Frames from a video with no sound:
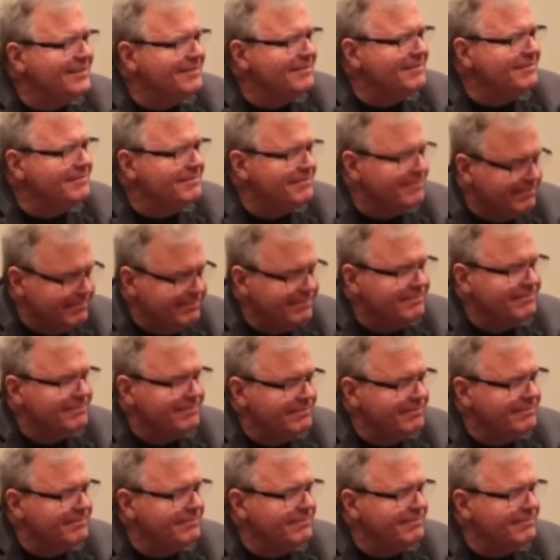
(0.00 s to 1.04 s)

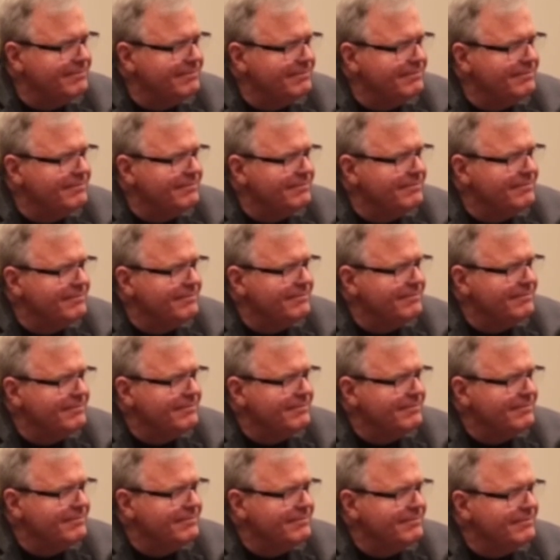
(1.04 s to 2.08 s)

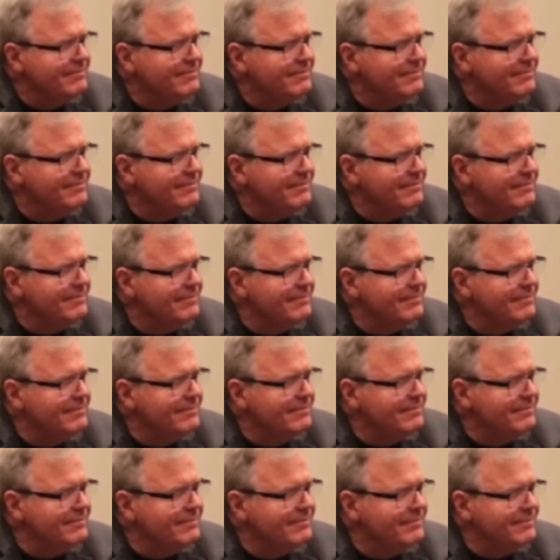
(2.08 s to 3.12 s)

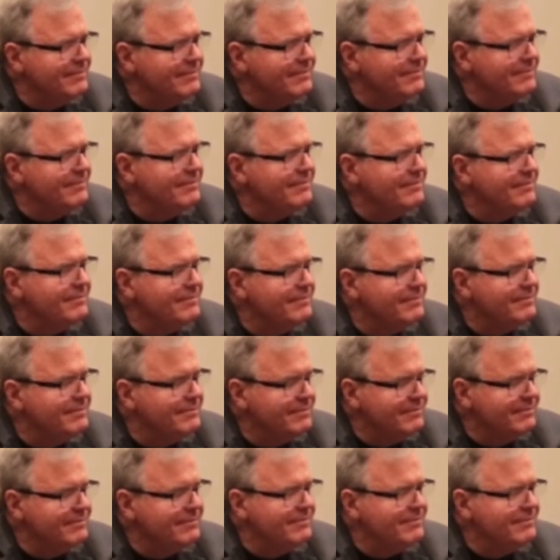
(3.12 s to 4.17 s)

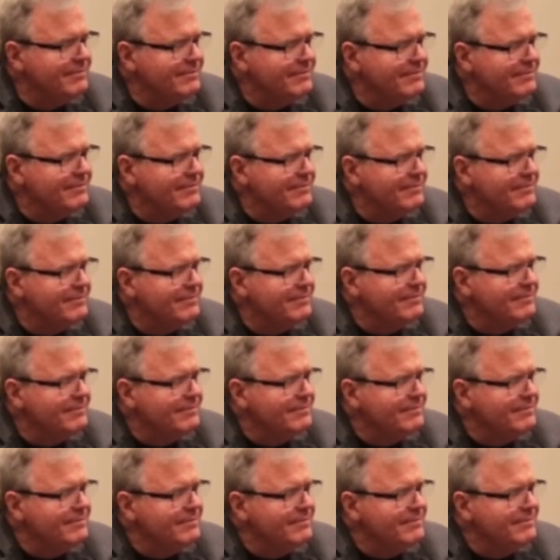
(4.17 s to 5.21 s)

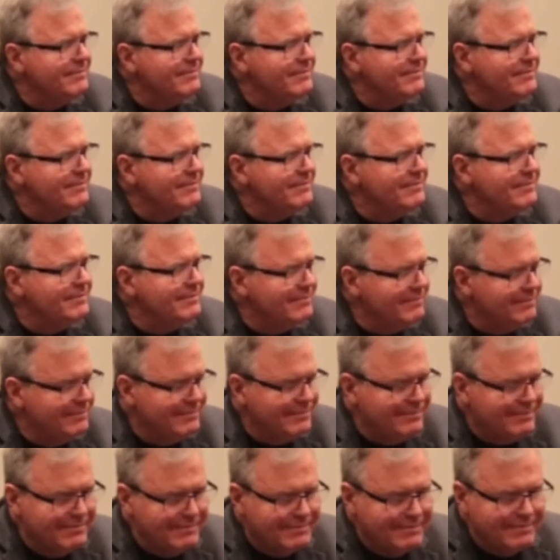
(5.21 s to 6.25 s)

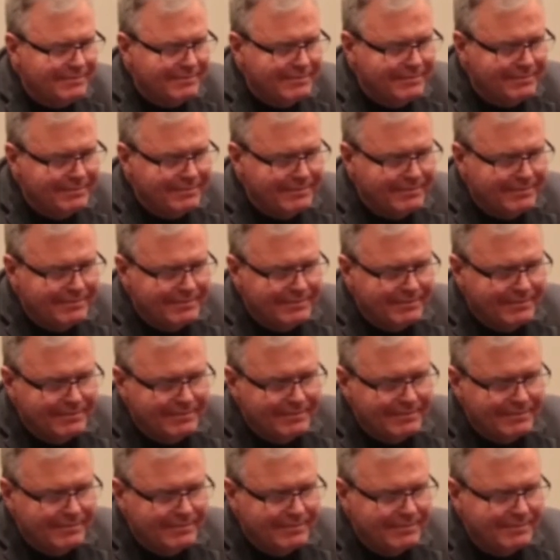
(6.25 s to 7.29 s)

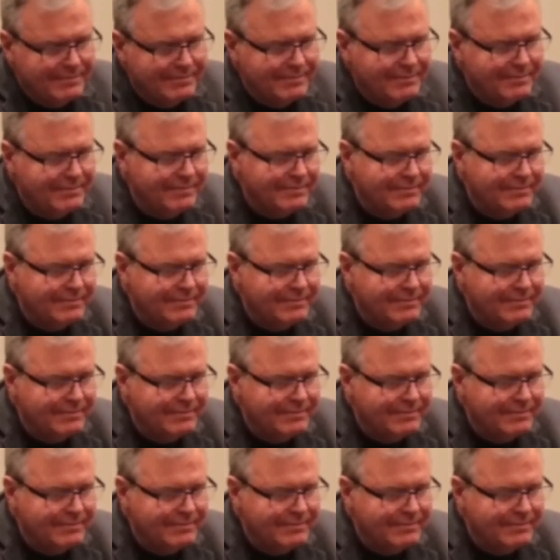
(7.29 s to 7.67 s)
No words are spoken by the person on screen.